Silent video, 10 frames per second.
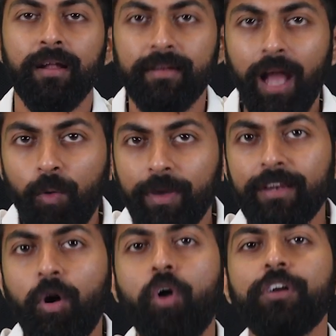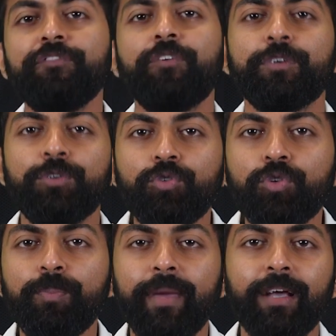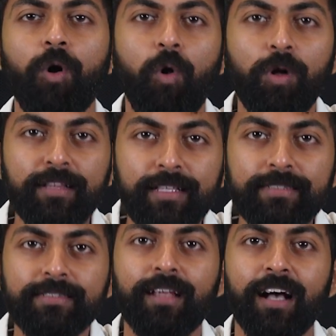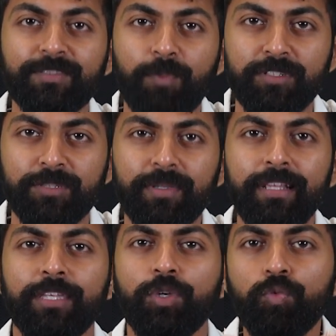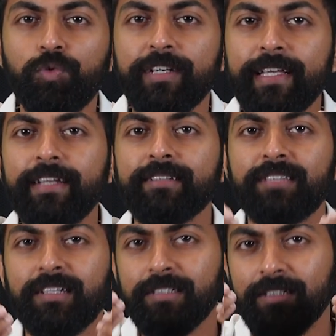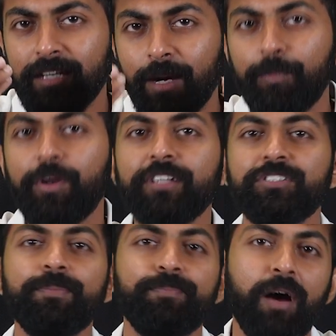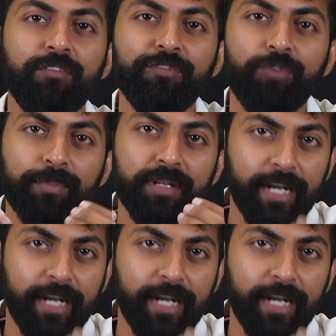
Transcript: Now, in order for you to make all these tasks possible, you would need a certain computational power from the